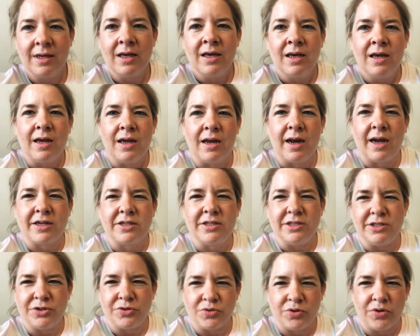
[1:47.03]
and
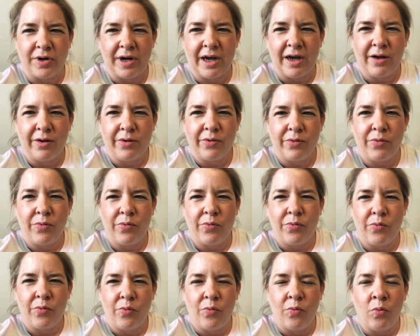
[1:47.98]
actually drew out
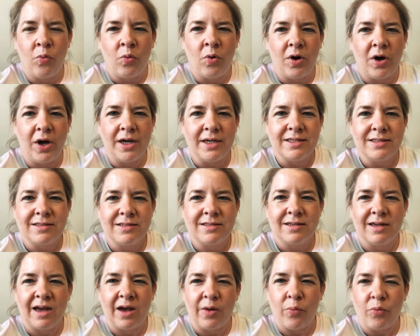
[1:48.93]
what
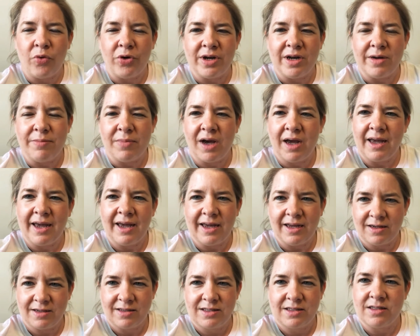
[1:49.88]
I wanted my
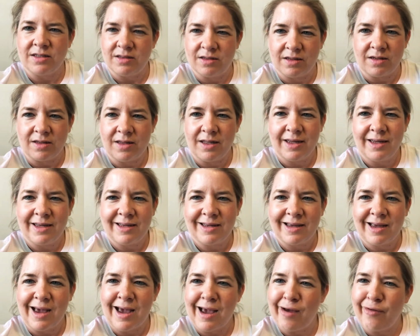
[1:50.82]
eggs to look like.
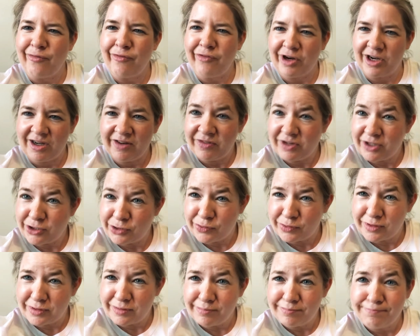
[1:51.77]
I'm very
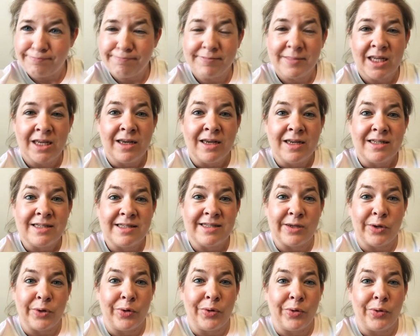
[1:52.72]
visual,
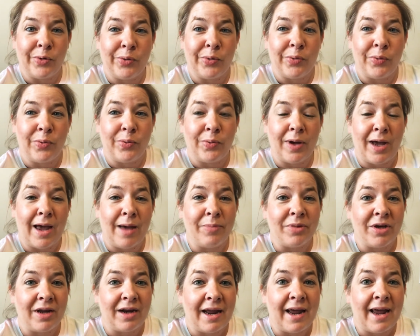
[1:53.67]
so I'm
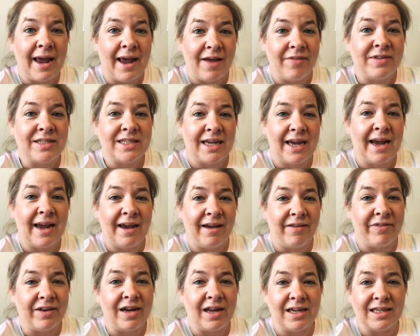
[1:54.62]
gonna have to
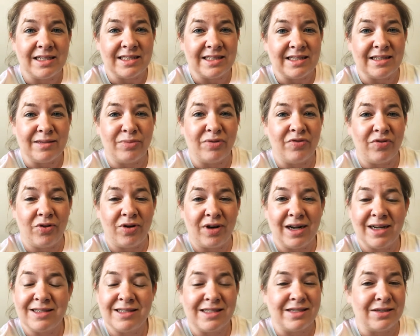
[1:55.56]
have an idea before
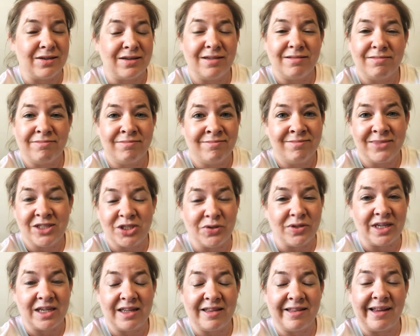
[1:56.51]
I start
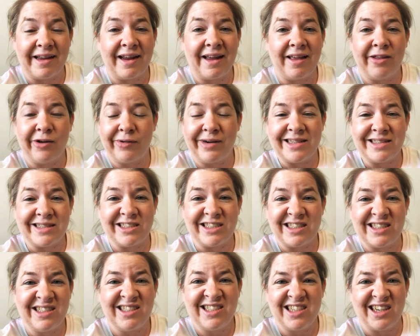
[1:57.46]
doing anything. Otherwise, I'll
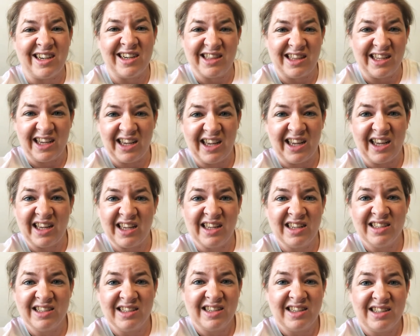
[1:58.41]
just stare at the egg,
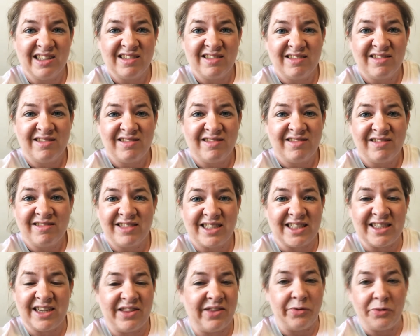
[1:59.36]
because
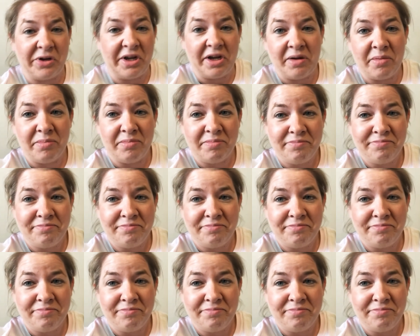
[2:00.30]
nothing will come.